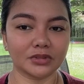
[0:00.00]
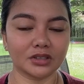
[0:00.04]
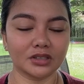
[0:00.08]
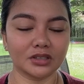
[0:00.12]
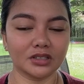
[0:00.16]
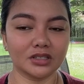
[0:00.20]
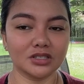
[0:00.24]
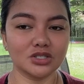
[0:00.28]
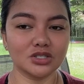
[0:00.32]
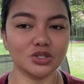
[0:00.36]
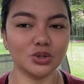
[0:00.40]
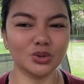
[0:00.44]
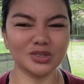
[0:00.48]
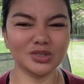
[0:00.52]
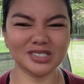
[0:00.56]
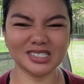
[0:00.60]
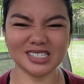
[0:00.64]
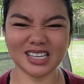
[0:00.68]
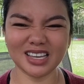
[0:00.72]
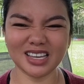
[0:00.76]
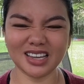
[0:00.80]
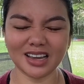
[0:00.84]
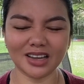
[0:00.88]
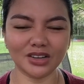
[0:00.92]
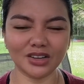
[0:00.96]

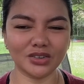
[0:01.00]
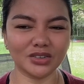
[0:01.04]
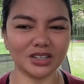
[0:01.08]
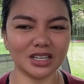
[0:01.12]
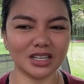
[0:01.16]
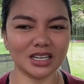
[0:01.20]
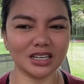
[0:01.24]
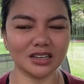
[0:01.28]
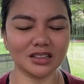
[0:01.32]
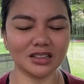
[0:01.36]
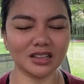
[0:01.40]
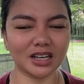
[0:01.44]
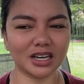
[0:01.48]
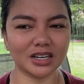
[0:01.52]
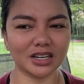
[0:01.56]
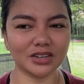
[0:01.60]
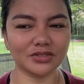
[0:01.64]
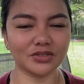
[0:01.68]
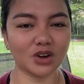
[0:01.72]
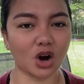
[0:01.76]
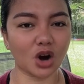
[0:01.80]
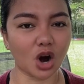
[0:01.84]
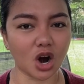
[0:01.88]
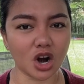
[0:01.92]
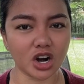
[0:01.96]
Juicing, I don't eat a lot of
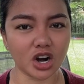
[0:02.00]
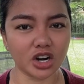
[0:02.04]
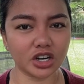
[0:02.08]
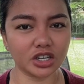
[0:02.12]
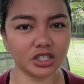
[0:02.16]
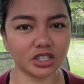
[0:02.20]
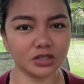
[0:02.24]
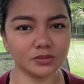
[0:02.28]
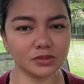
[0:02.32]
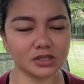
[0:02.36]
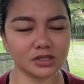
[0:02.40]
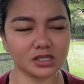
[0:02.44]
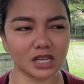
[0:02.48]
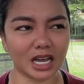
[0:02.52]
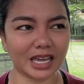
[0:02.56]
carbs.